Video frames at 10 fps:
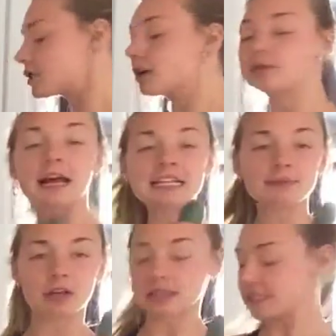So
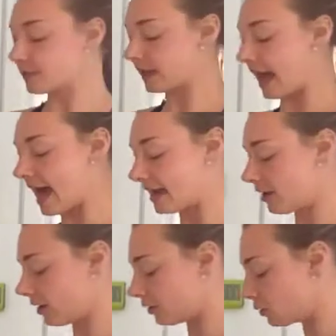last but not least, we're going to add
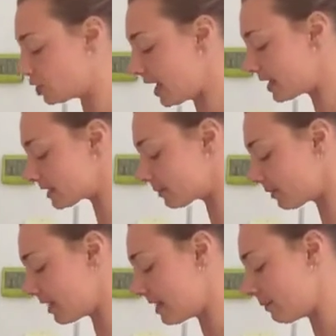in our courgette,
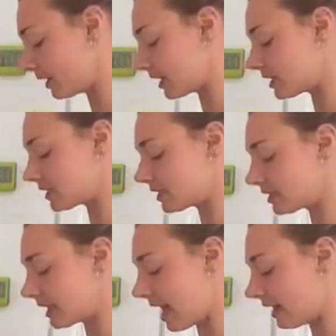and then we're going to
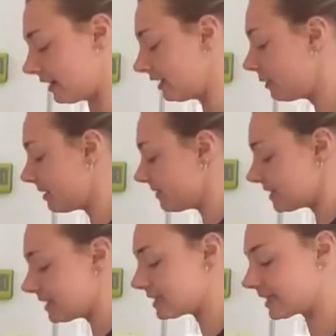add in a little bit of
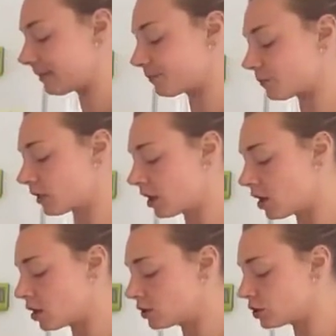seasoning.
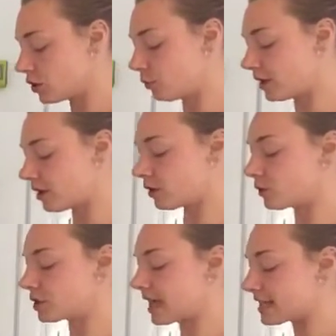So with our
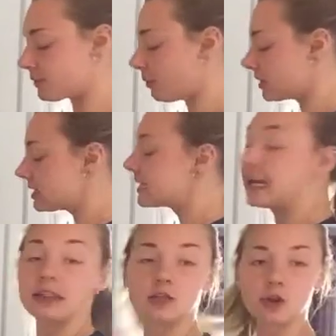courgettes, we want to
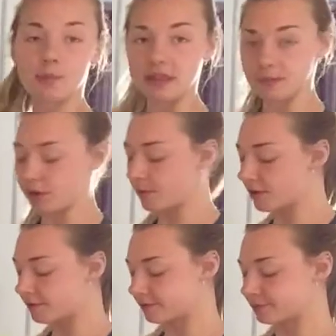take the top and the bottom
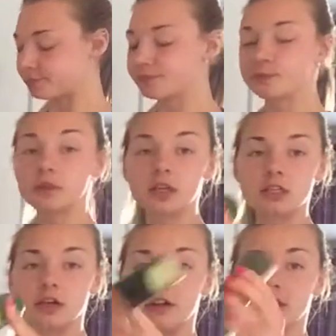off,
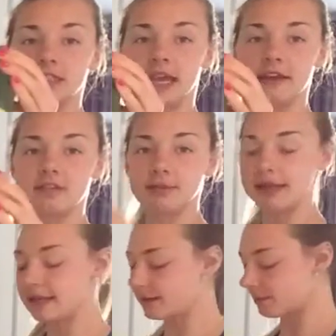so it looks kind of
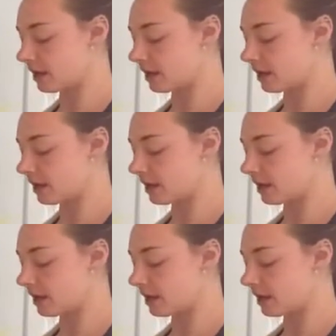double-ended.